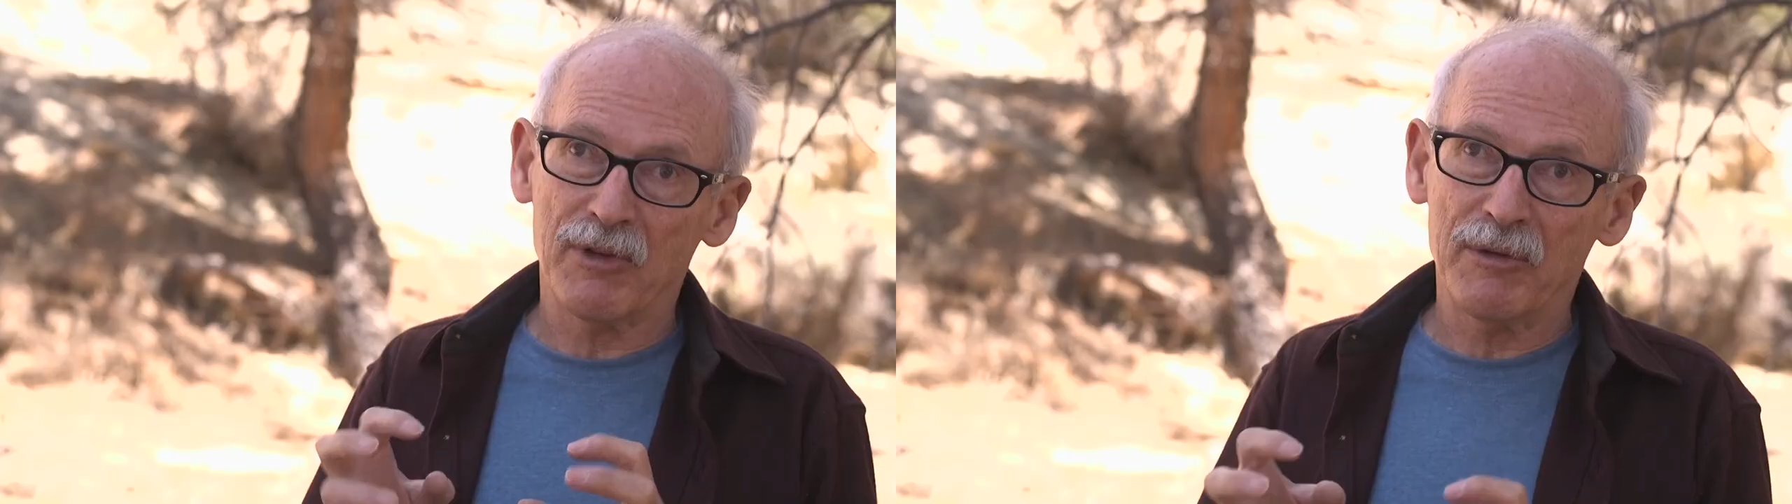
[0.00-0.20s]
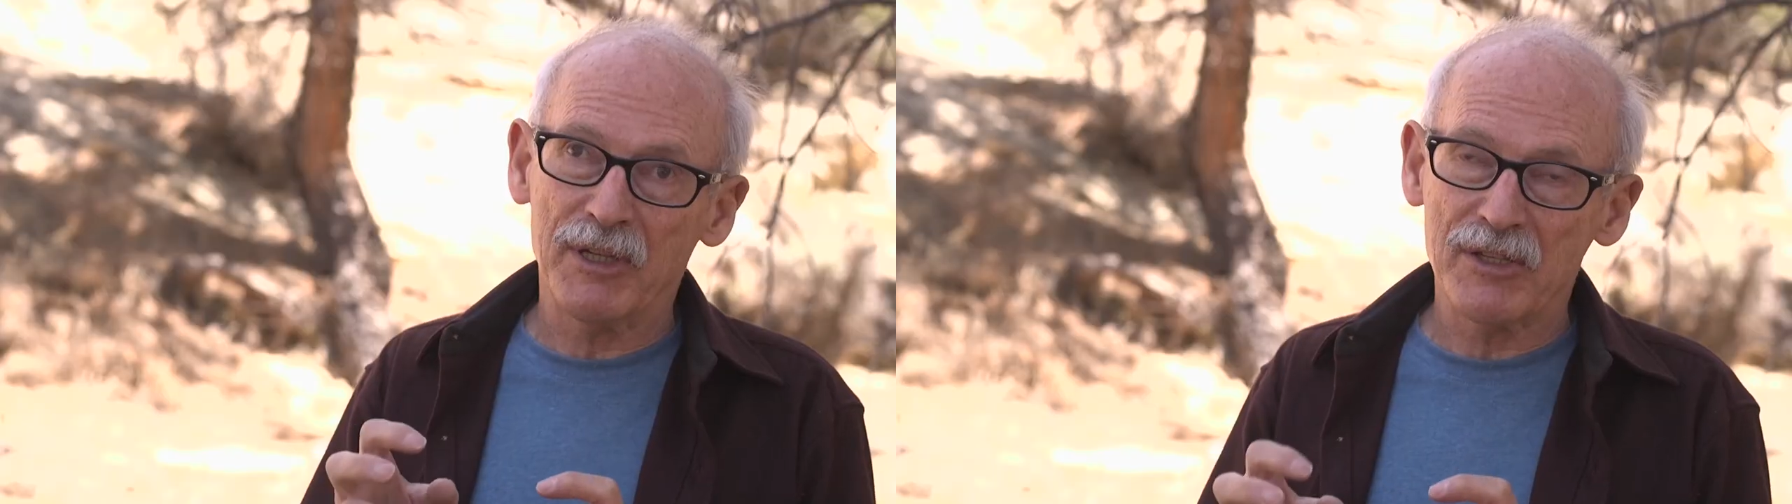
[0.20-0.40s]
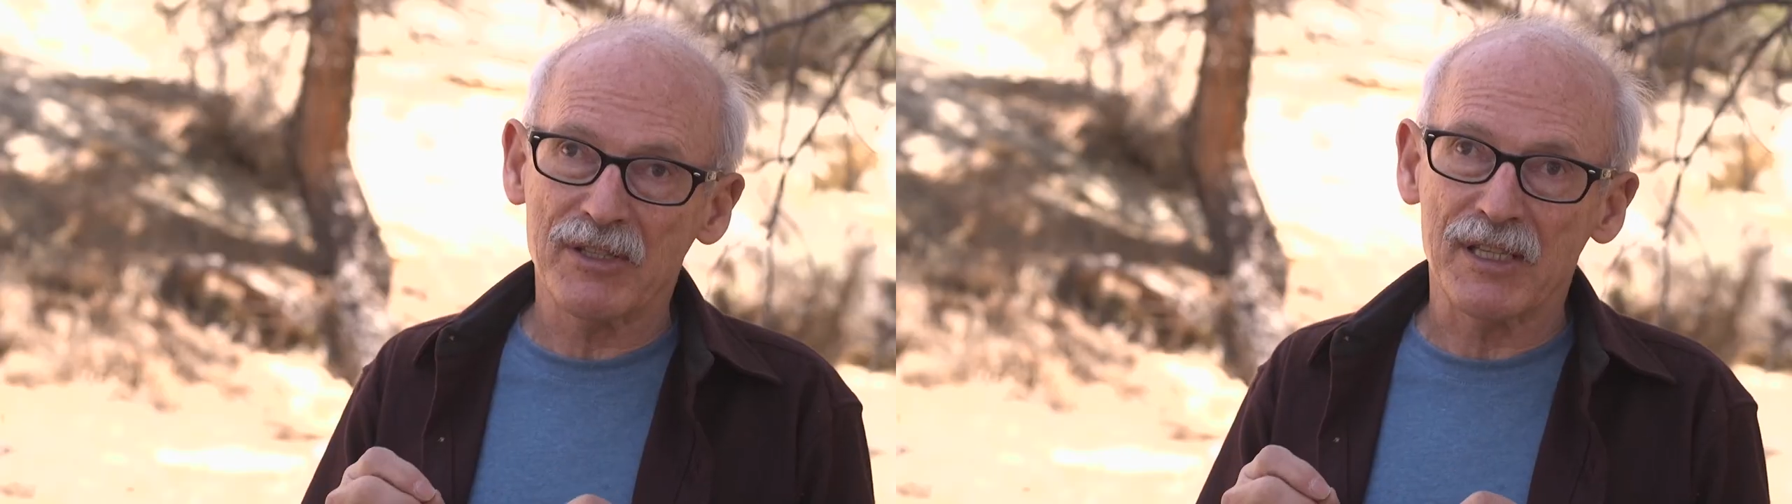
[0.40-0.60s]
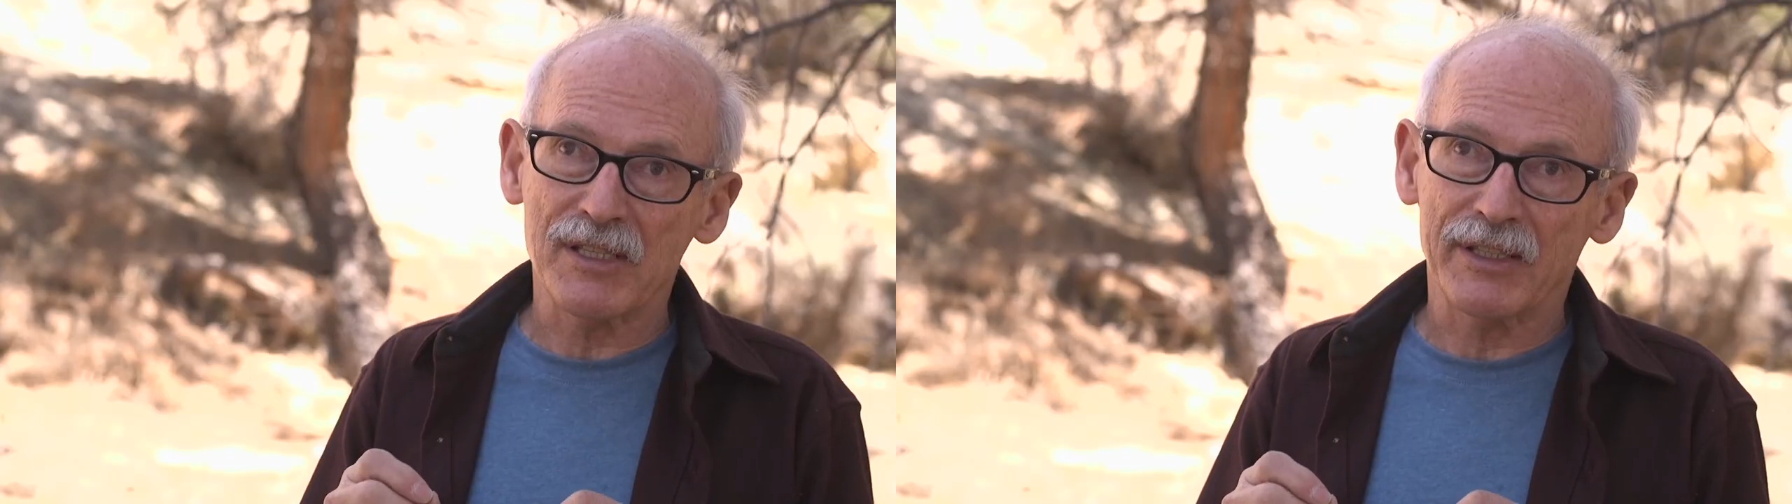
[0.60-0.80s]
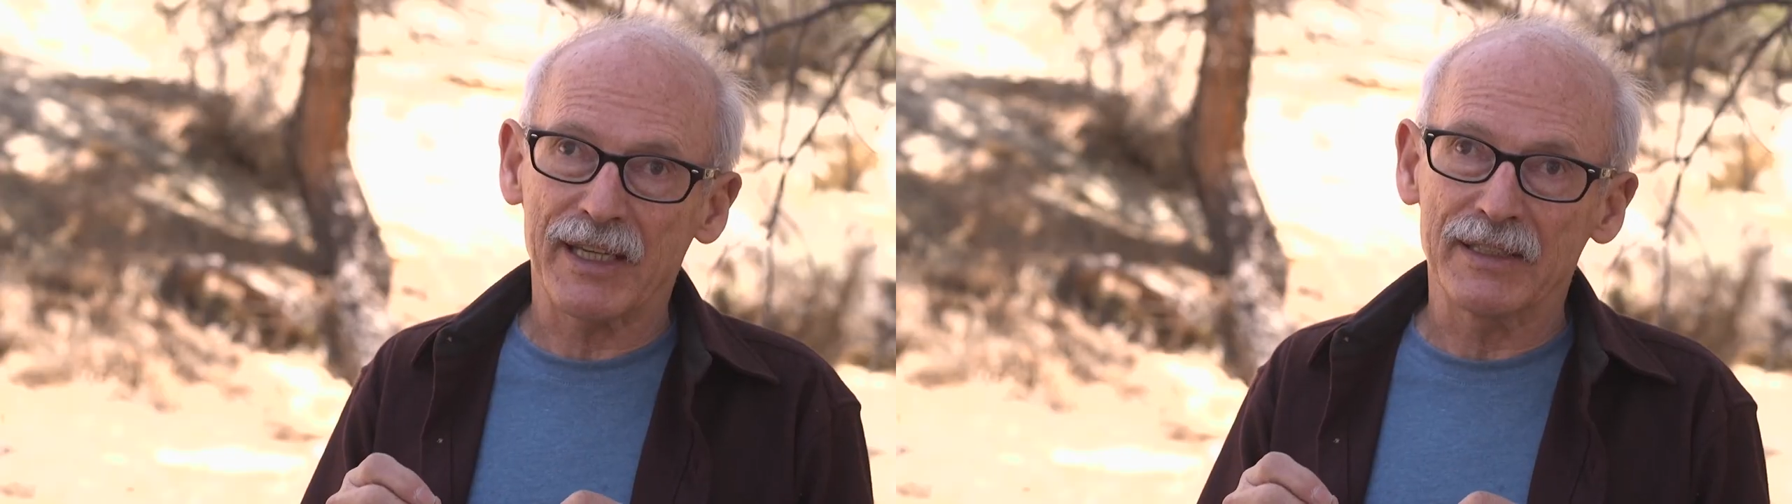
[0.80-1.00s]
way we use
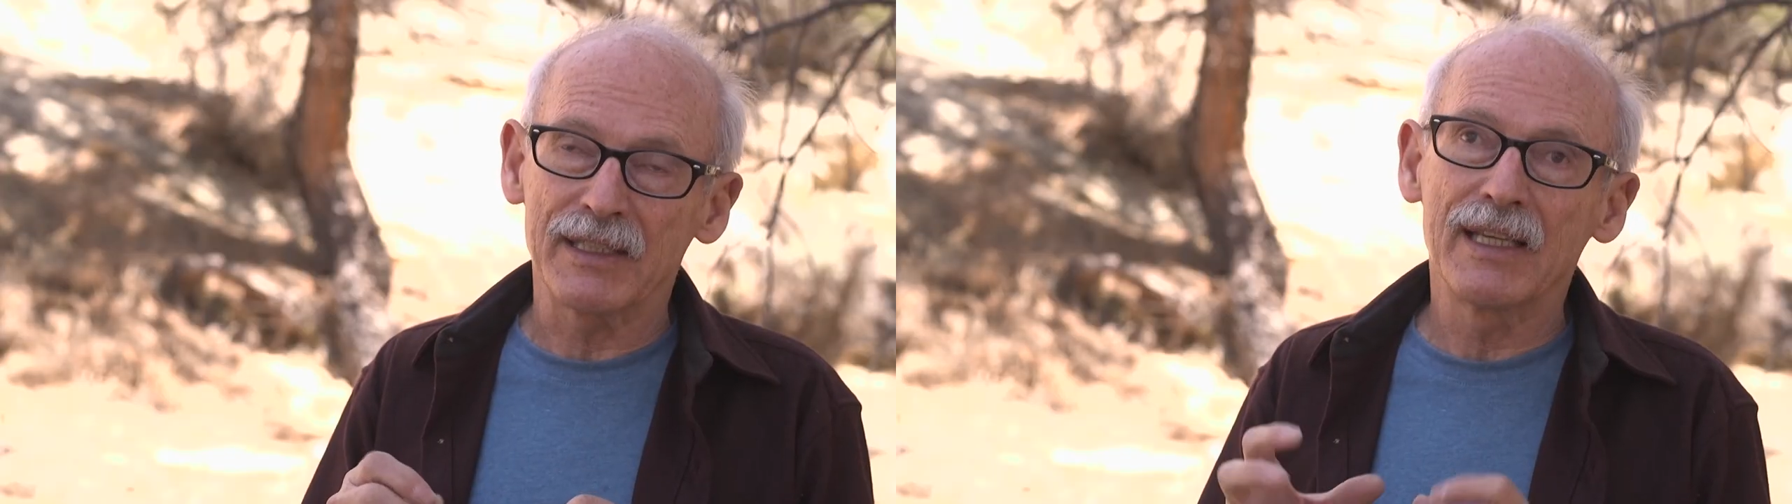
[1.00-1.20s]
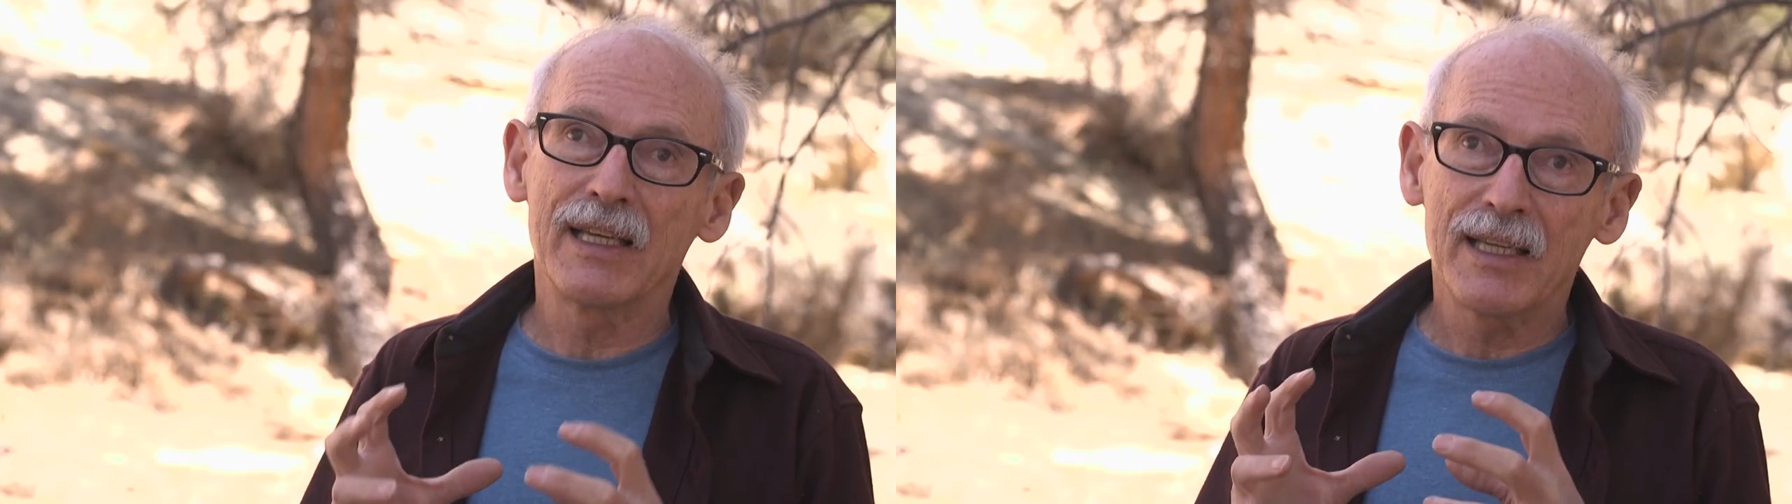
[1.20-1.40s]
this land